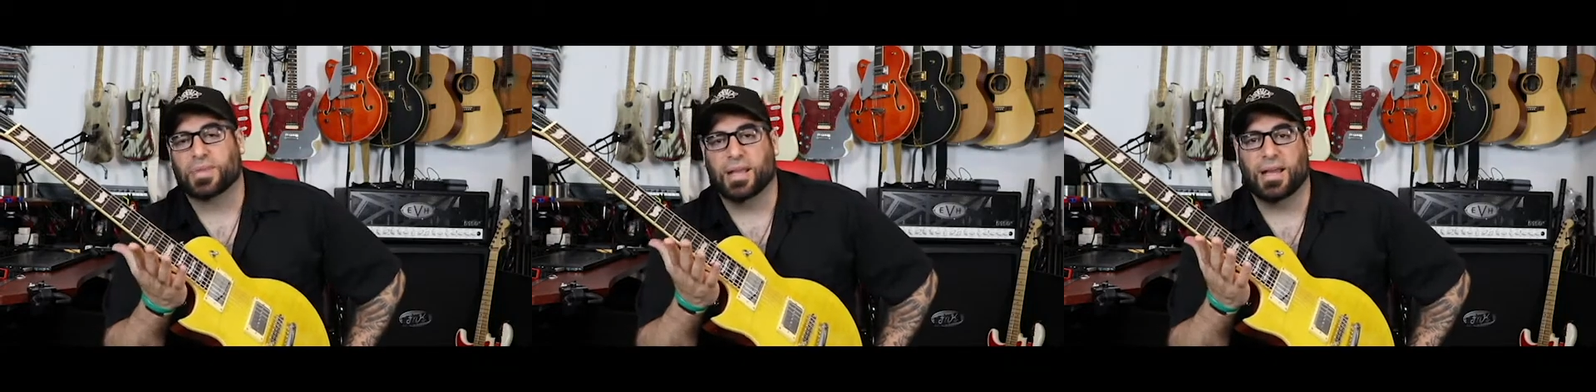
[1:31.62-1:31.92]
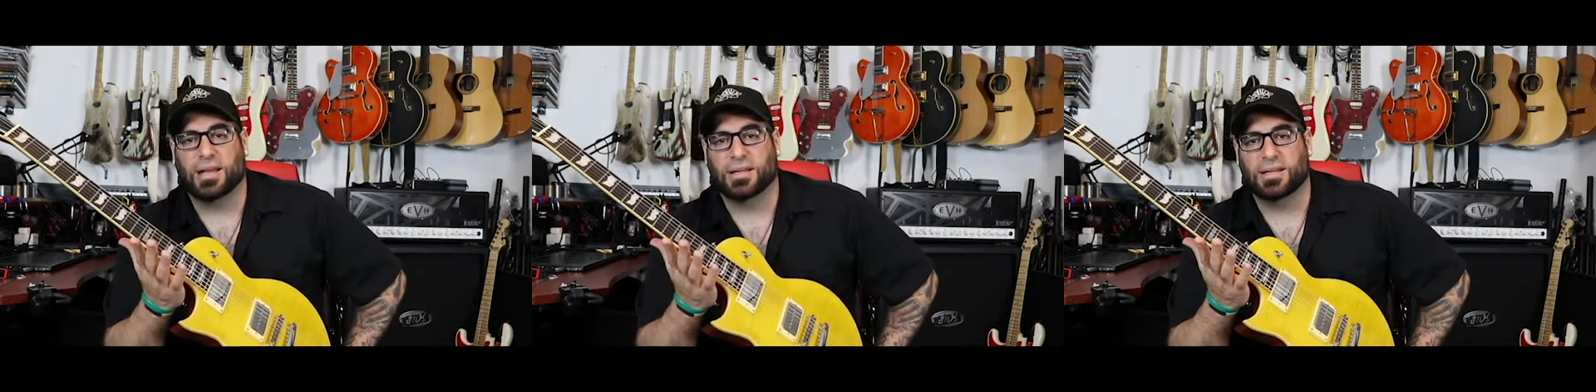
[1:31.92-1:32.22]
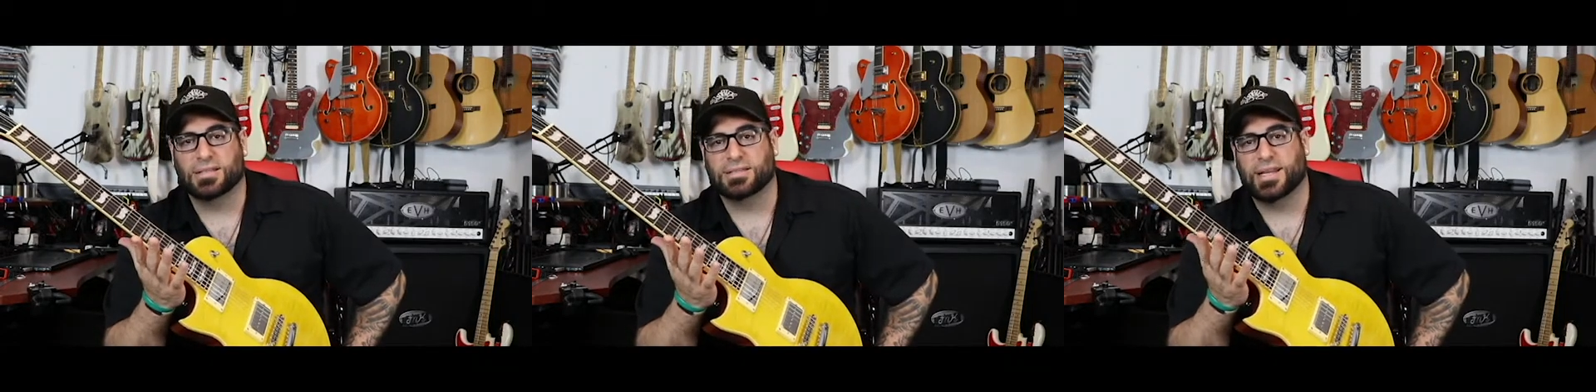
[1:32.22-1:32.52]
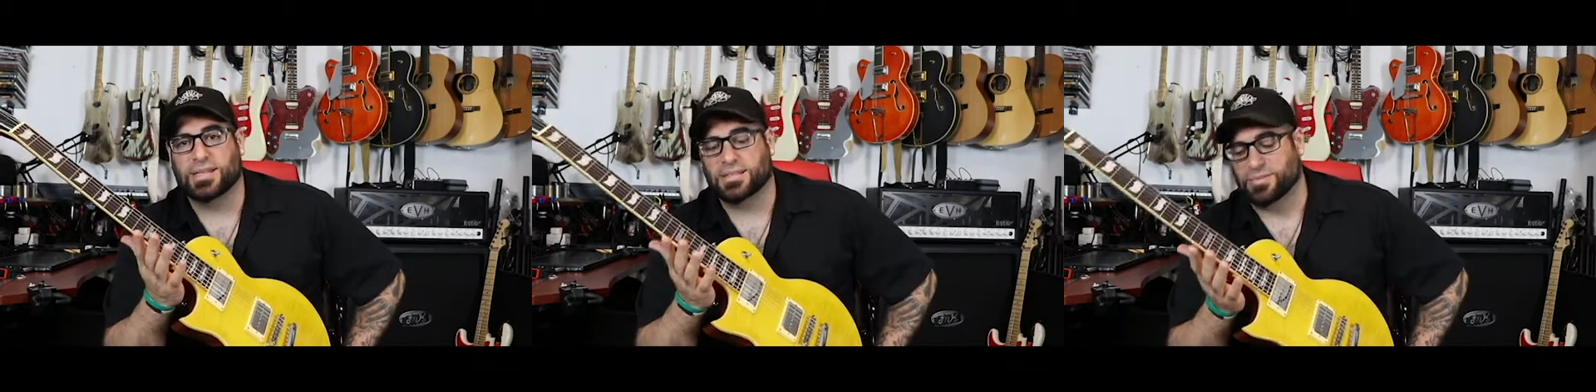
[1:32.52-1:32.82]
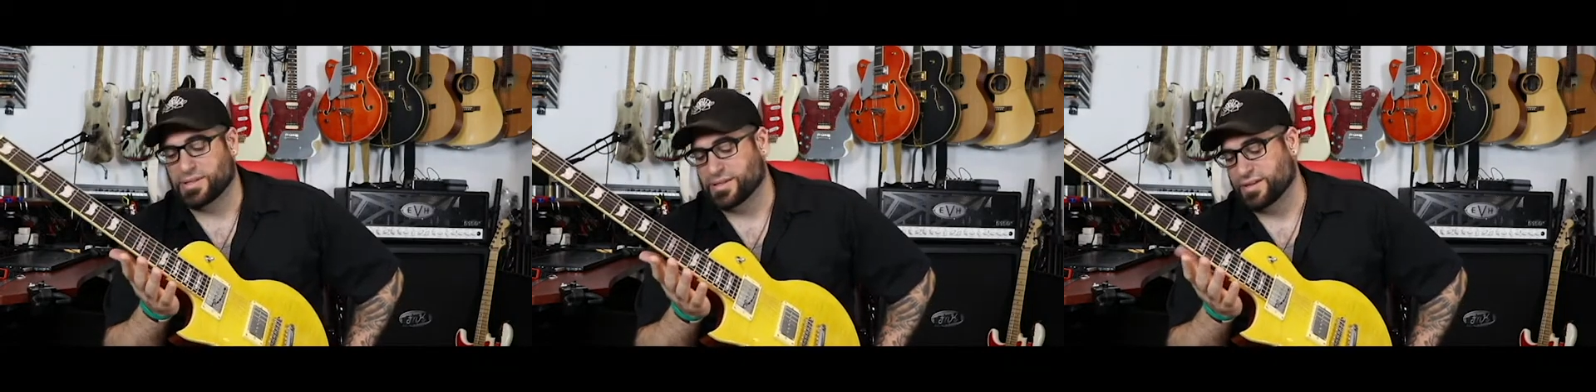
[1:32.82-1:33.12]
and take
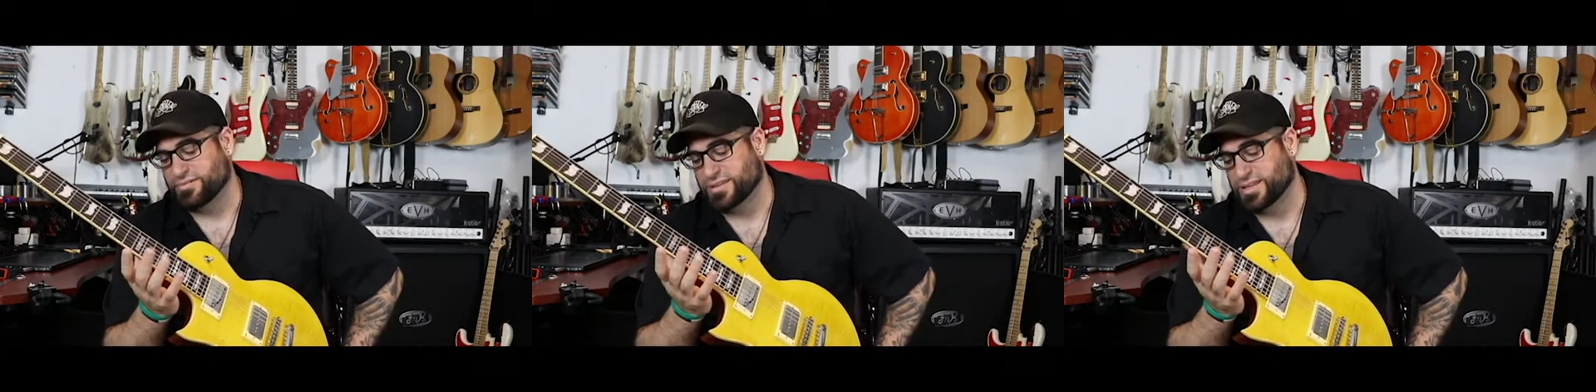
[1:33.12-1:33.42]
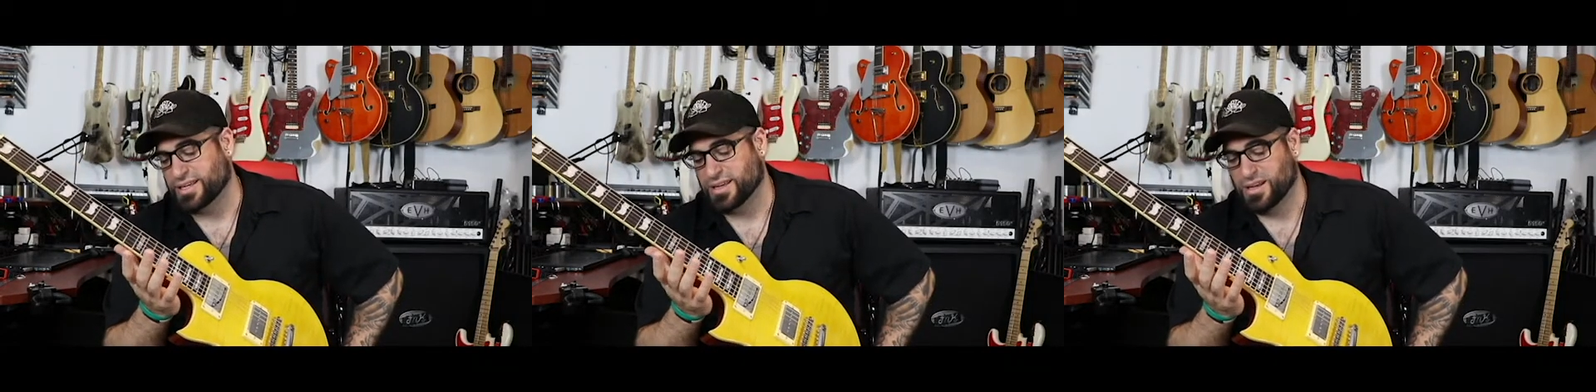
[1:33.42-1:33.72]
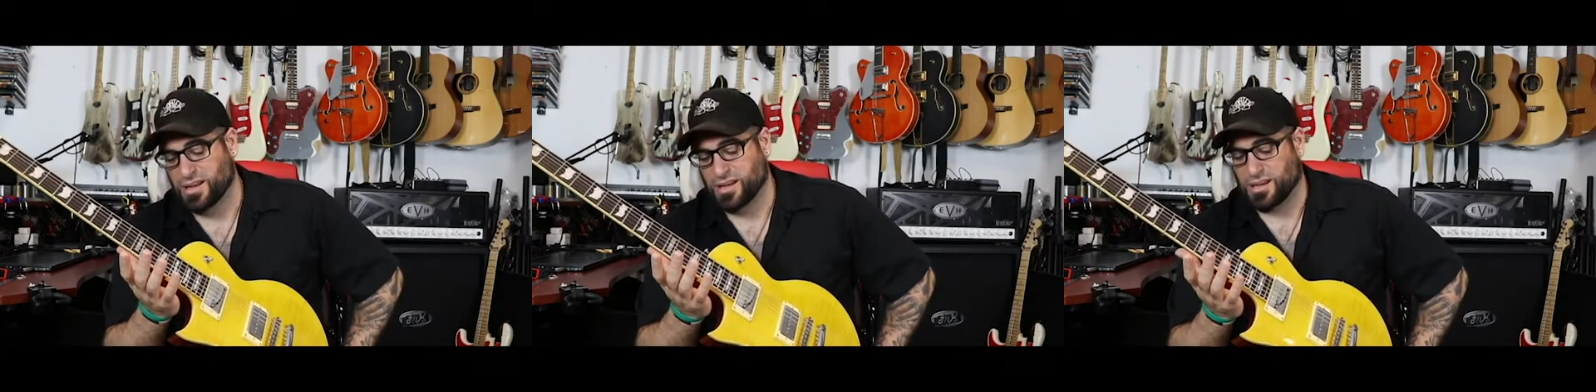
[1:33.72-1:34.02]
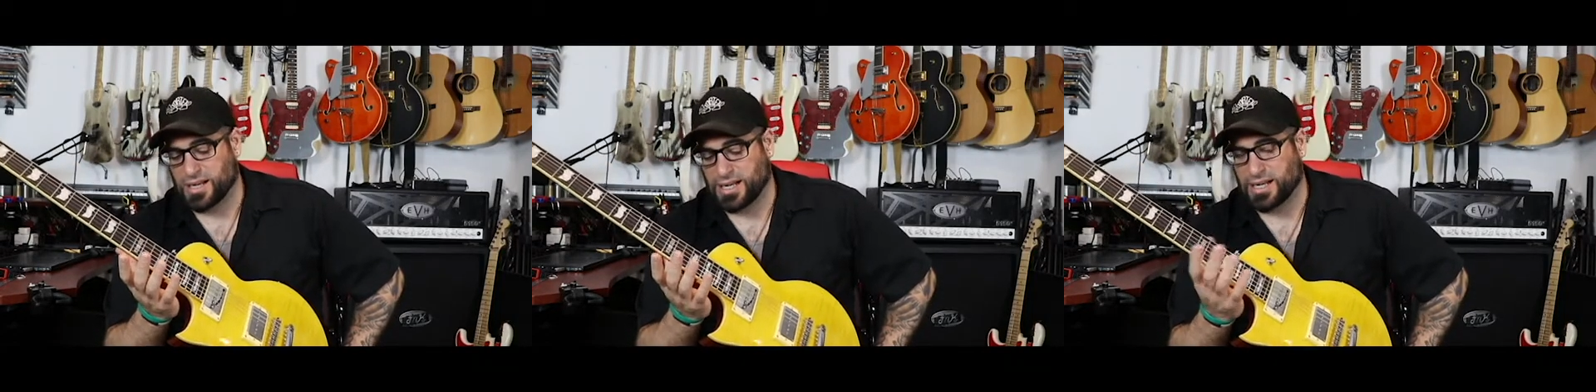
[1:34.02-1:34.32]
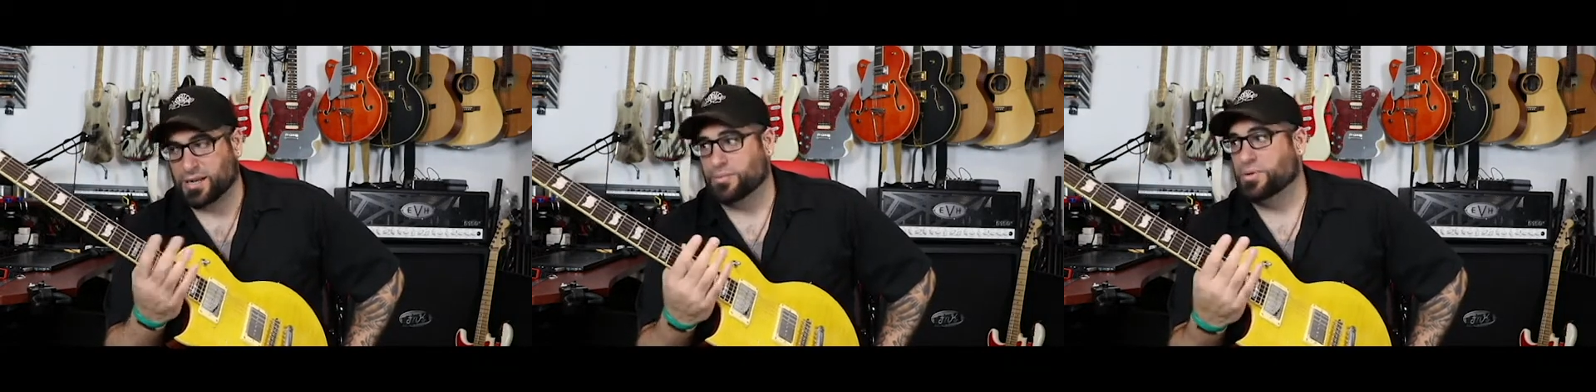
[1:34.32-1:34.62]
something that really,
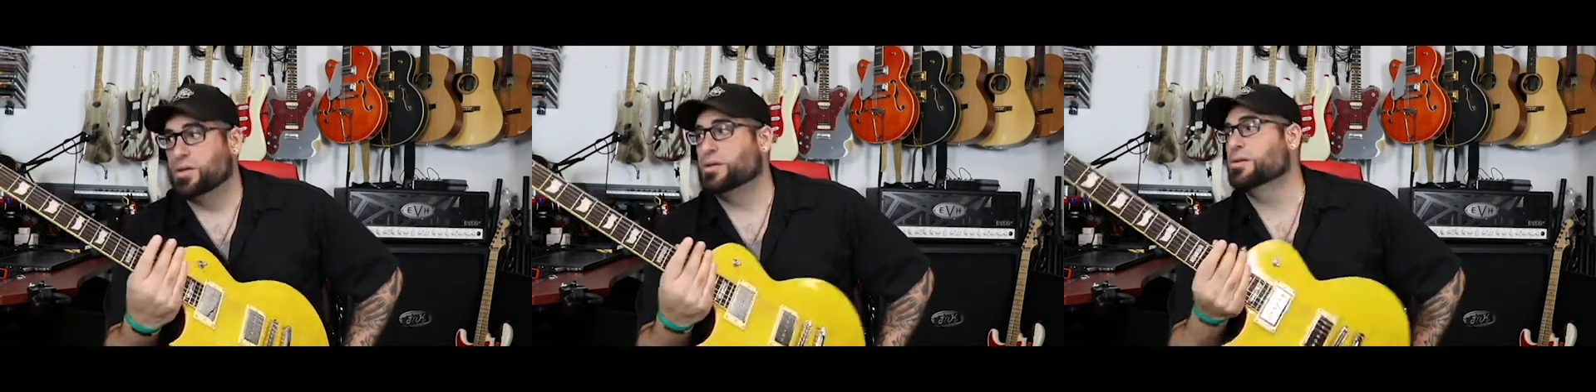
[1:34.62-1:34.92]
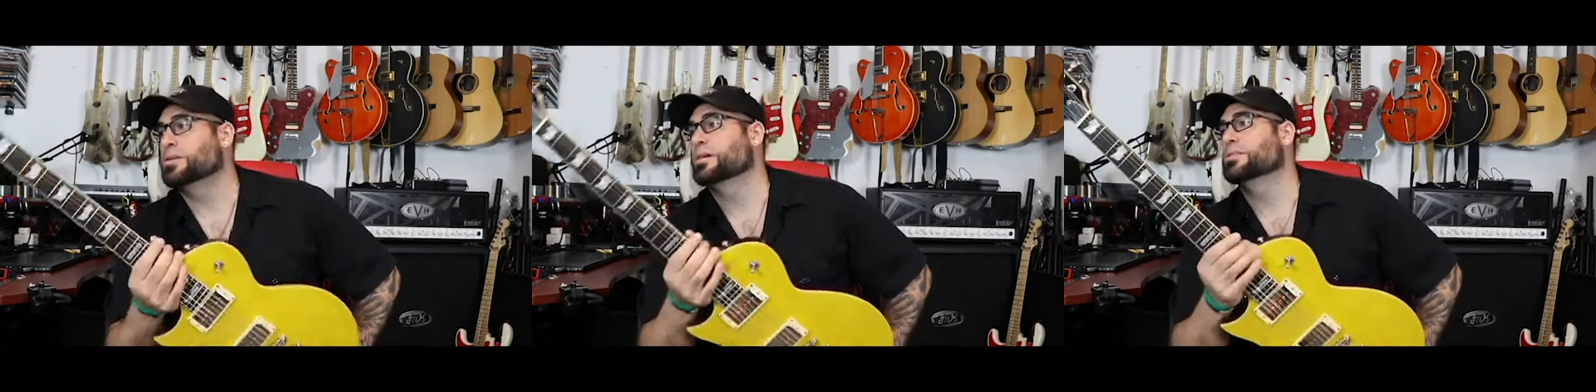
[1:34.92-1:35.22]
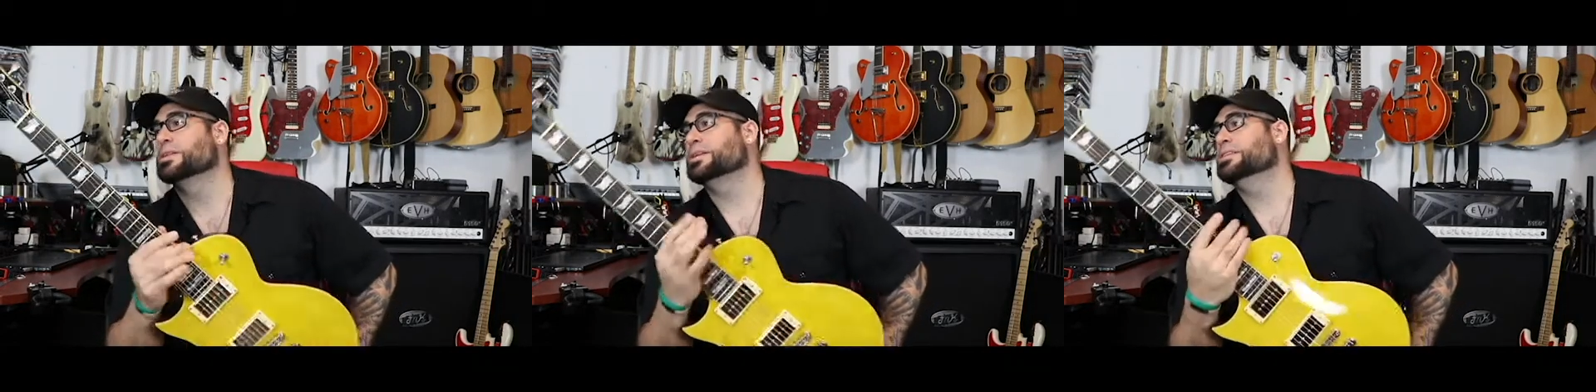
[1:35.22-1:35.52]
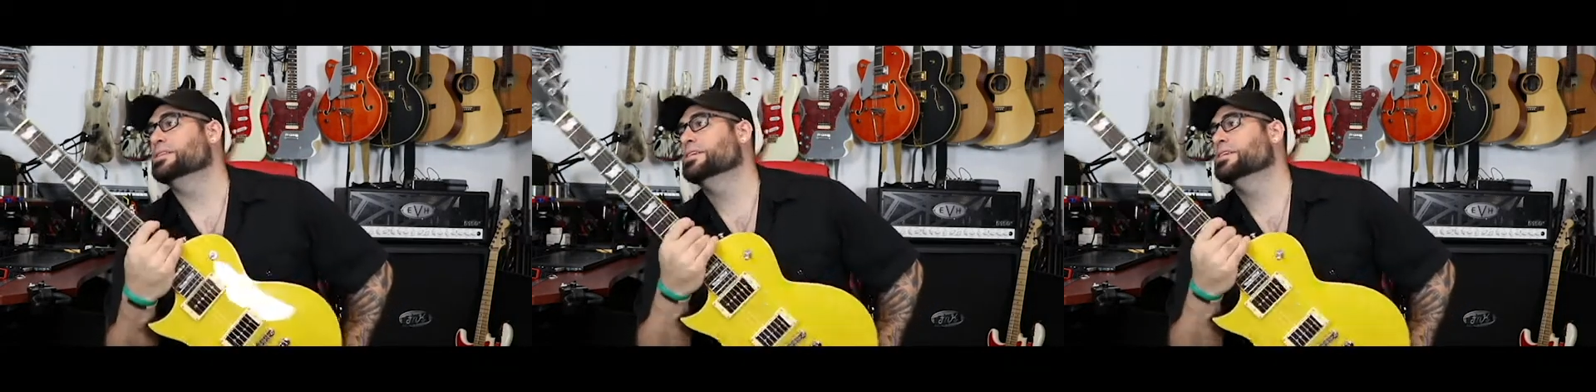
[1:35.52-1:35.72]
the